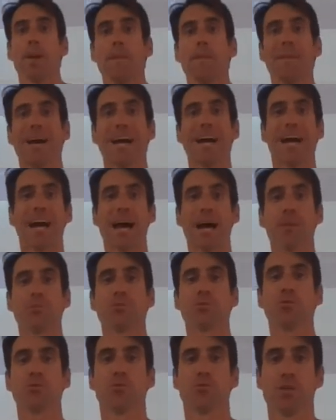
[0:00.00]
my
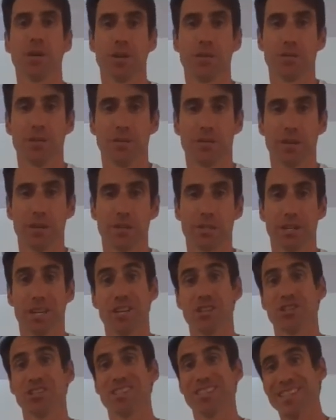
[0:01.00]
absolute favorite
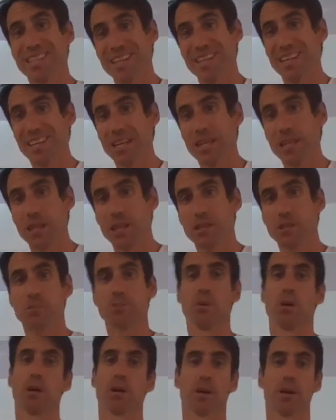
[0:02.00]
investigations in this
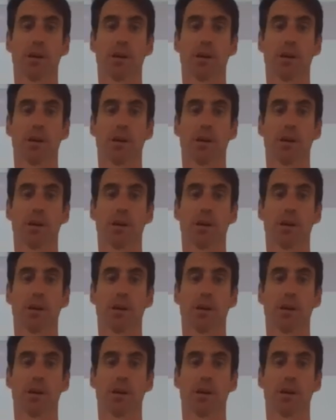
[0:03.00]
book.